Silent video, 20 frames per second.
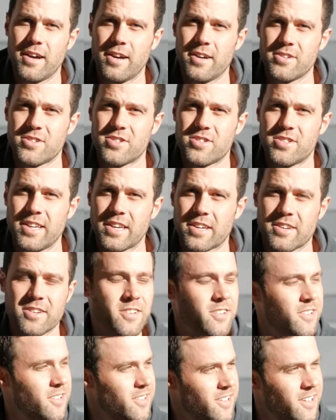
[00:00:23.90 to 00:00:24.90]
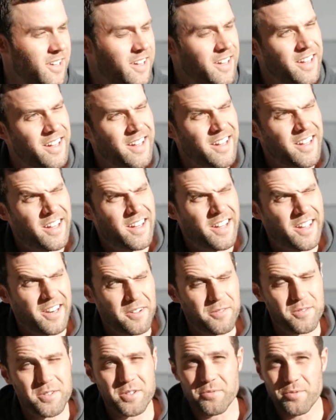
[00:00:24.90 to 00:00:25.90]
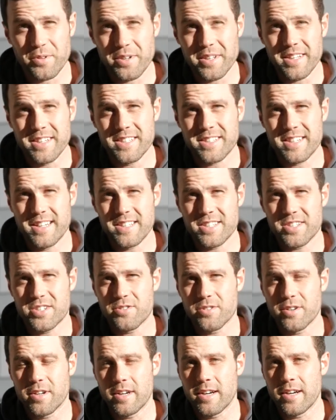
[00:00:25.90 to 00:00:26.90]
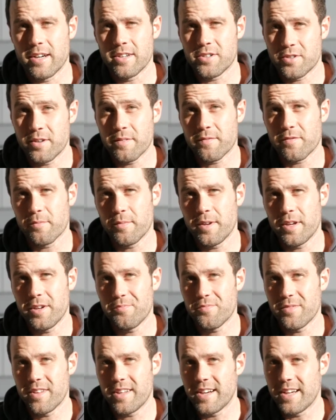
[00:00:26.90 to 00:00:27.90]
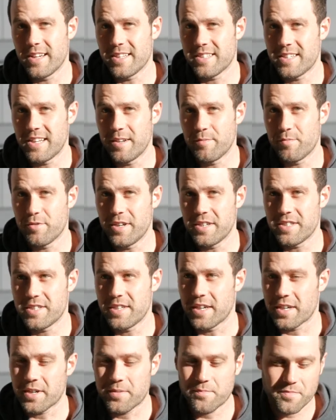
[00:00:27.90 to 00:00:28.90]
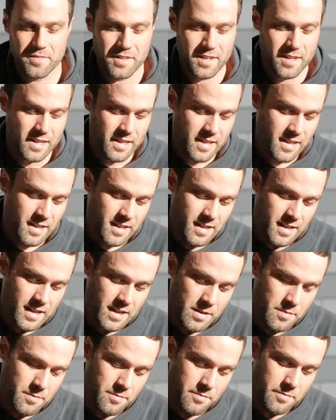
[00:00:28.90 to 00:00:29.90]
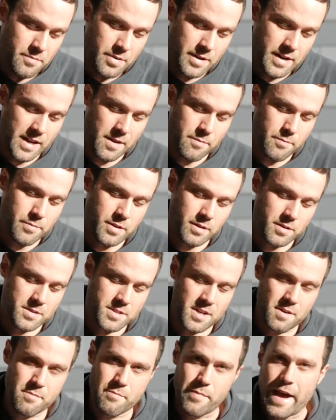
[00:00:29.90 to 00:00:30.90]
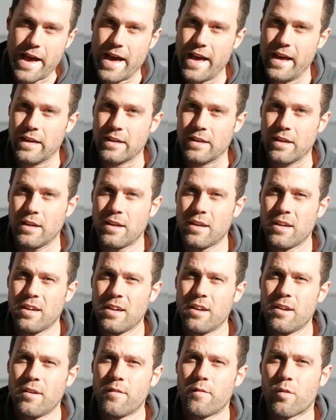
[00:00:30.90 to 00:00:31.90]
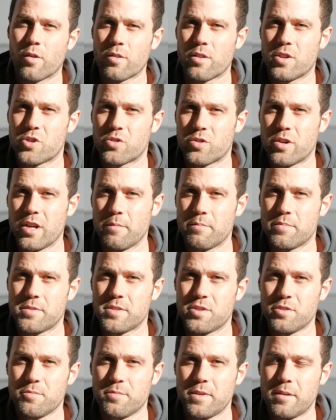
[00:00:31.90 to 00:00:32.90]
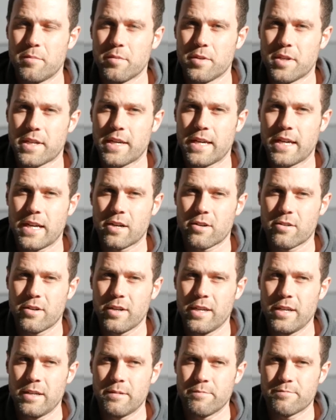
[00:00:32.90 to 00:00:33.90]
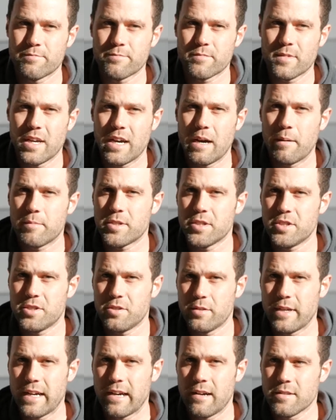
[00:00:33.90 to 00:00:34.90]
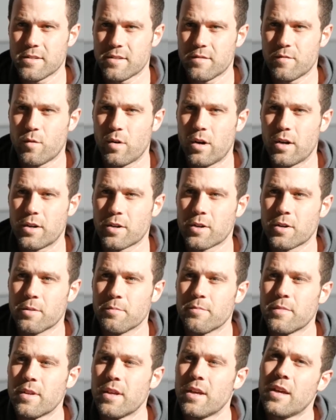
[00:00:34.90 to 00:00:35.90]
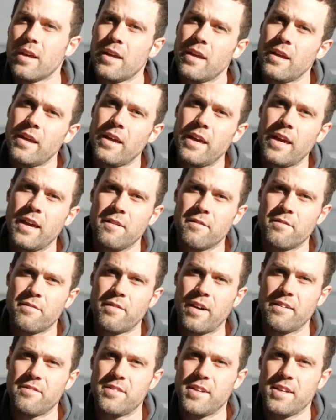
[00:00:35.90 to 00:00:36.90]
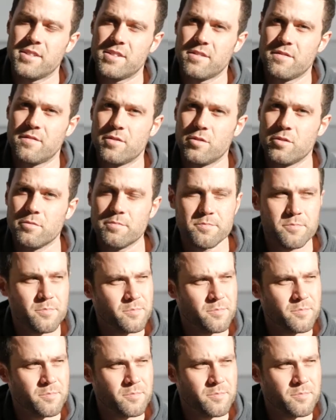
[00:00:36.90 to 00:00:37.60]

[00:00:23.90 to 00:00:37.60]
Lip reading: sick, and it was a really intense trip for me, and I stayed pretty sick. But I built a bag for the trip to be able to carry up to 2 gallons of water and 5 days of food.